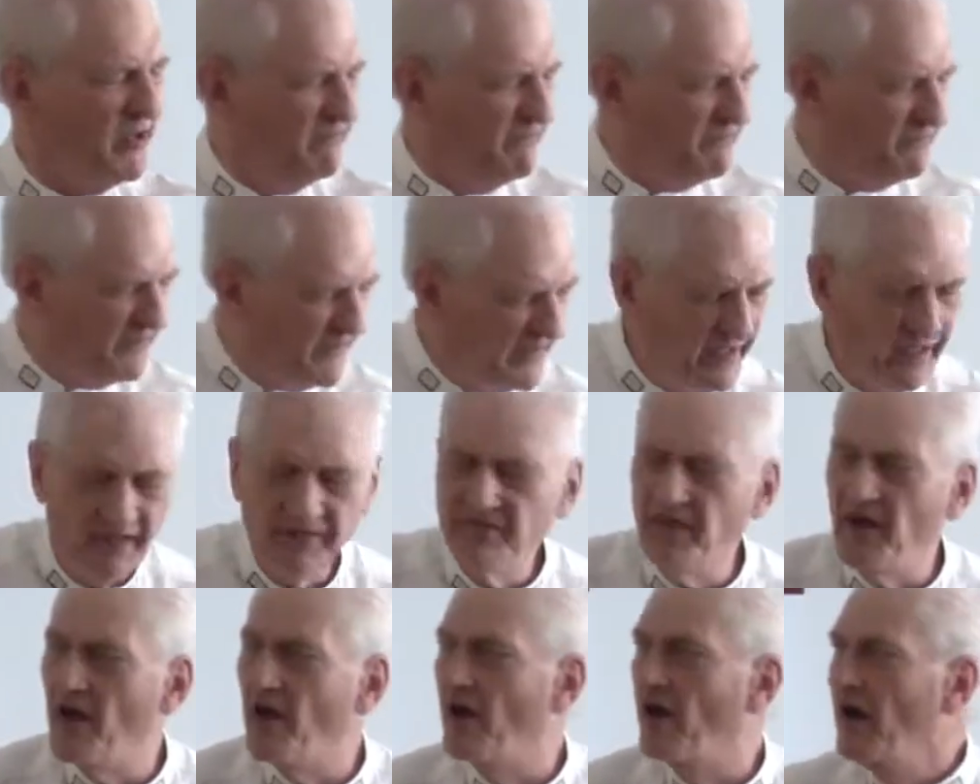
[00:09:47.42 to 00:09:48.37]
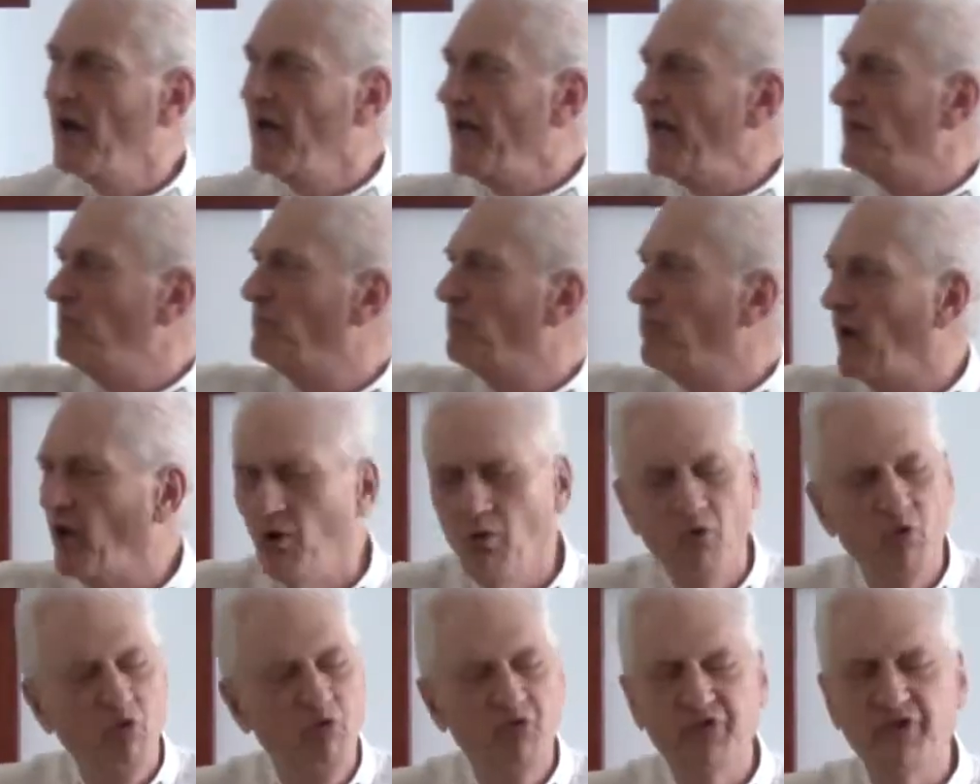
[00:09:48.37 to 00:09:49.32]
could feel it there. It
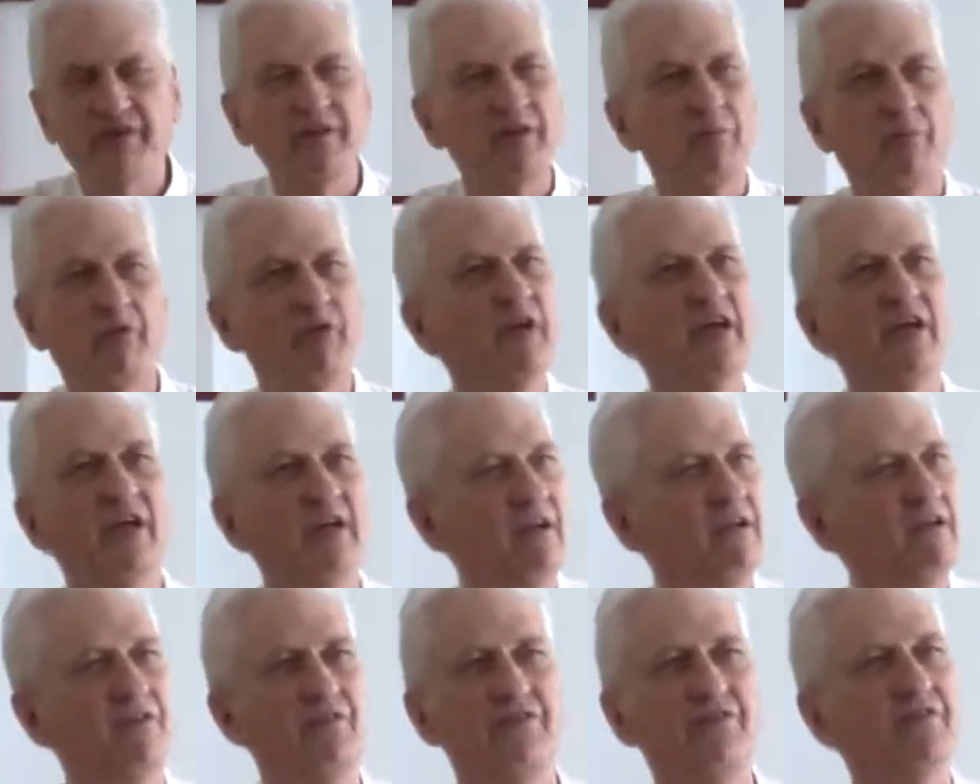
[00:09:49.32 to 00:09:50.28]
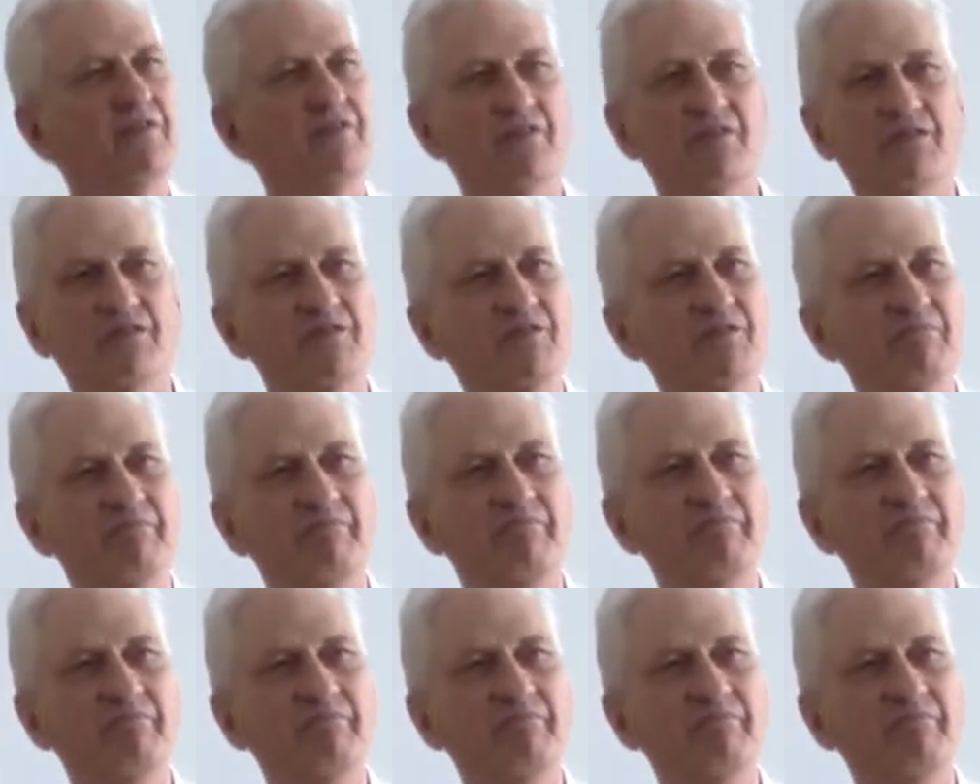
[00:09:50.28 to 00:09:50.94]
blows in the breeze.